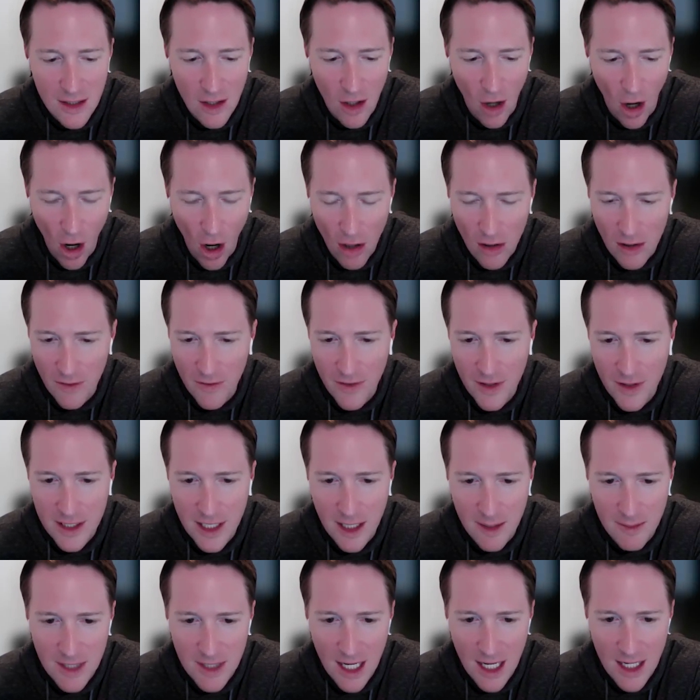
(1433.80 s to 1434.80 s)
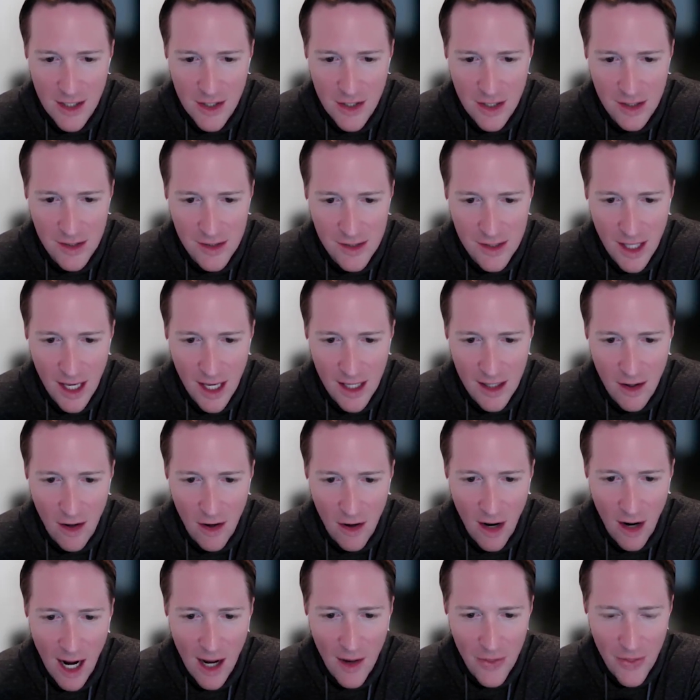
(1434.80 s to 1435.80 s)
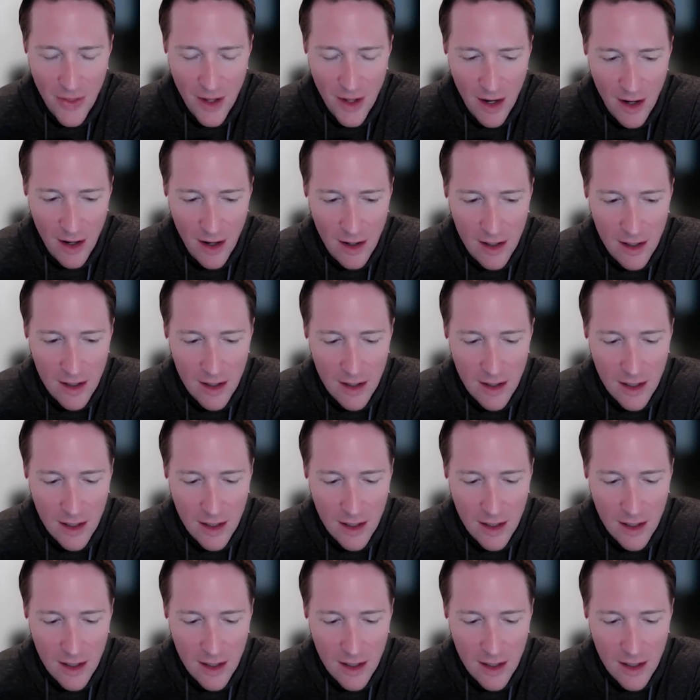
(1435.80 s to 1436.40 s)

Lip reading: all of the temptations that are out there.